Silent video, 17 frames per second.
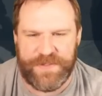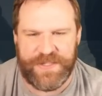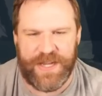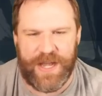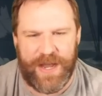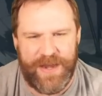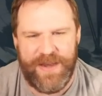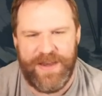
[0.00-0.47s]

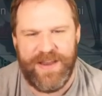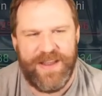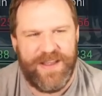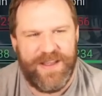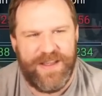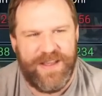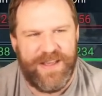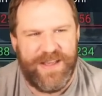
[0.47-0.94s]
son.
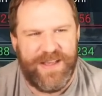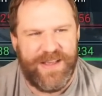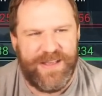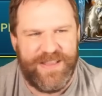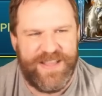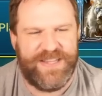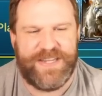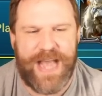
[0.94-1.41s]

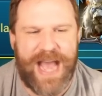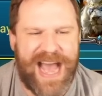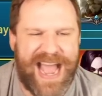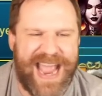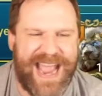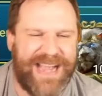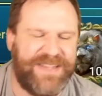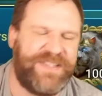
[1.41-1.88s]
This
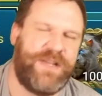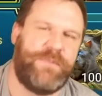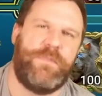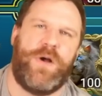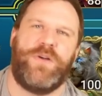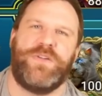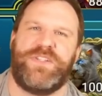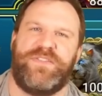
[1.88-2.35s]
guy is the
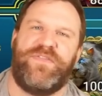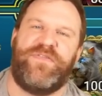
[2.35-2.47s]
most